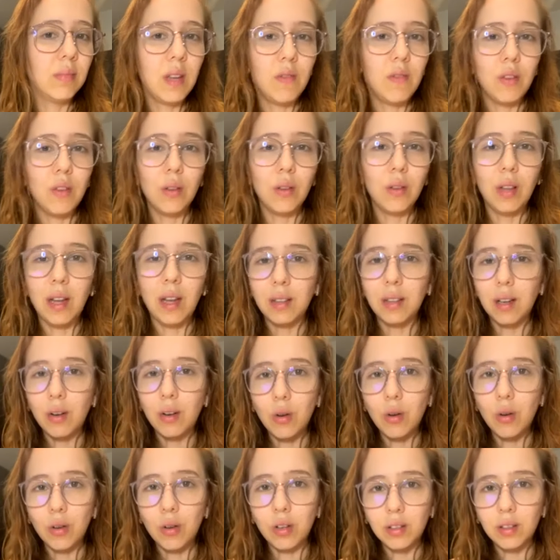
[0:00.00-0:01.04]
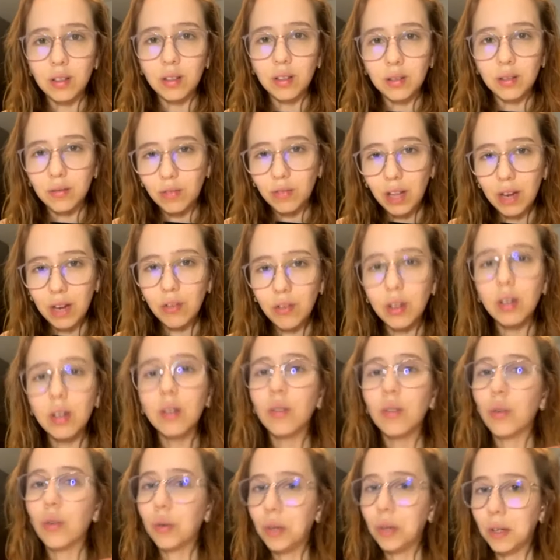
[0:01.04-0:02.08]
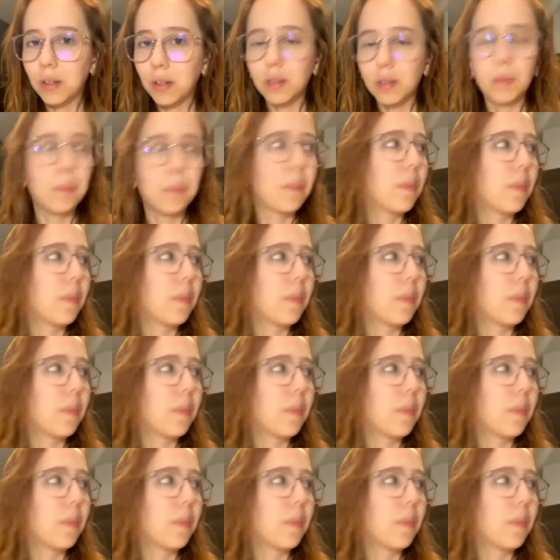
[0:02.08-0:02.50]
if you like the coconut flavor or not.